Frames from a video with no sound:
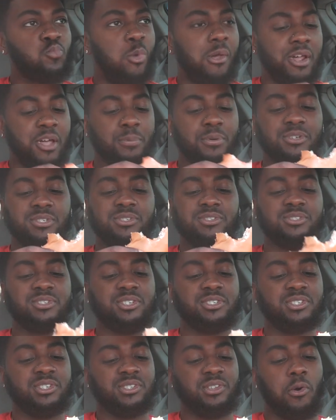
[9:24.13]
That person should
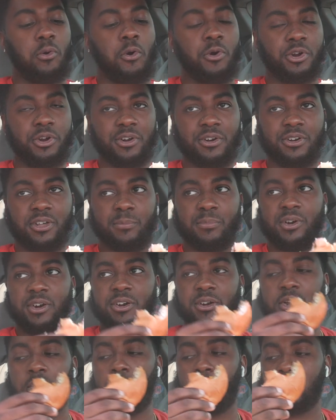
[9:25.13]
have just ordered
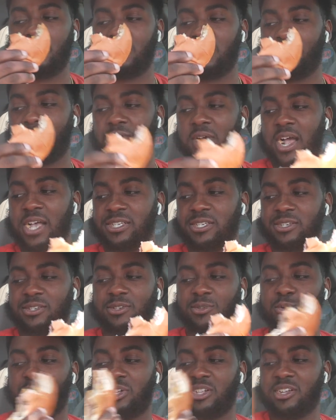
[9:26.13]
the fries because
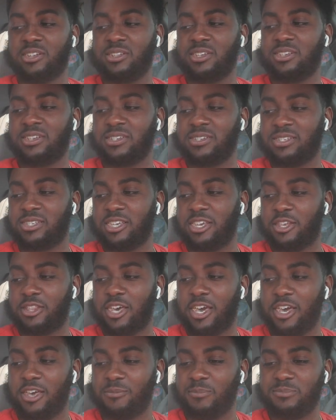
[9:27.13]
you clearly can see
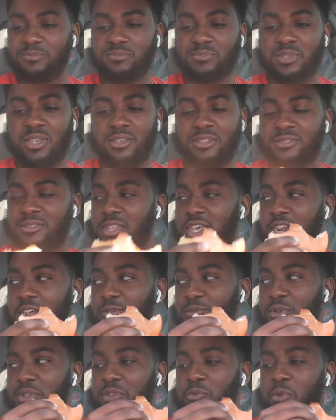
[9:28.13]
that they
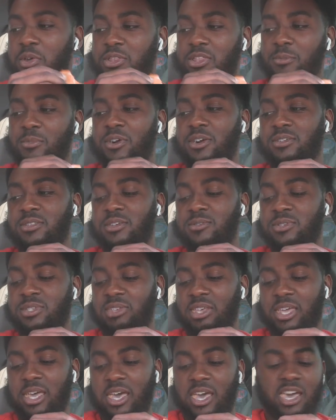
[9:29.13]
didn't really want the burger. They're just
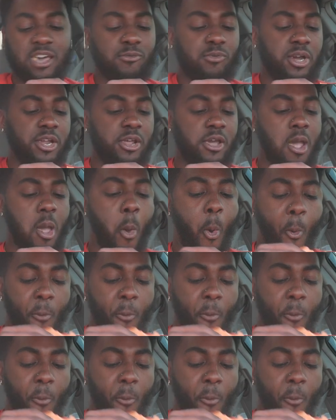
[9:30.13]
like, ah, why not?